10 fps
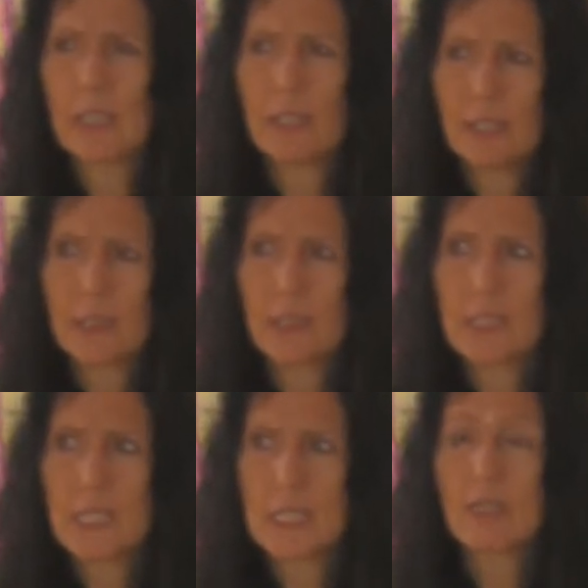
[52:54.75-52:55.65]
and later on
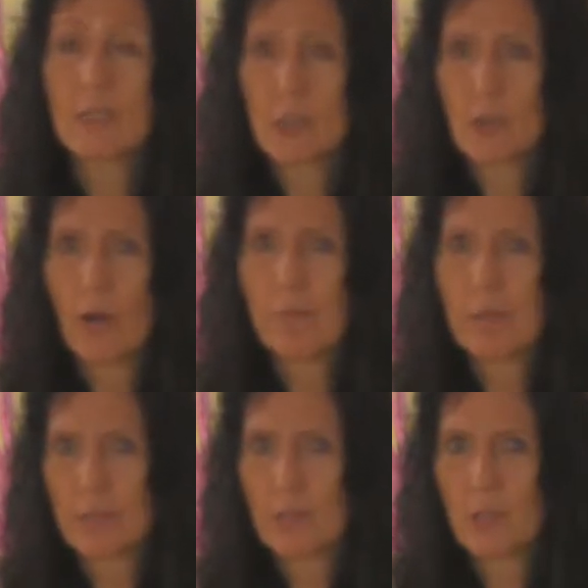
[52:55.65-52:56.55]
the son
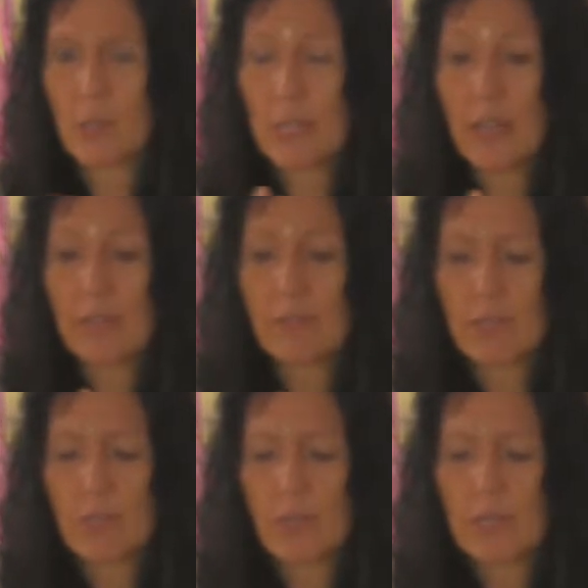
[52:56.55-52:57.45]
described his side of the
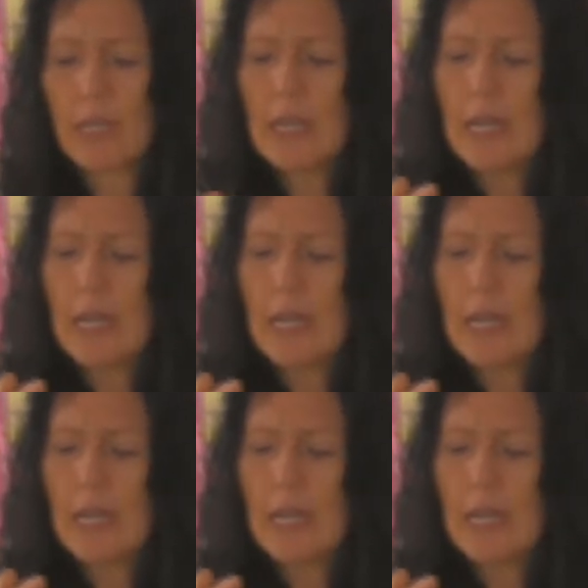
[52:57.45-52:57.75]
story.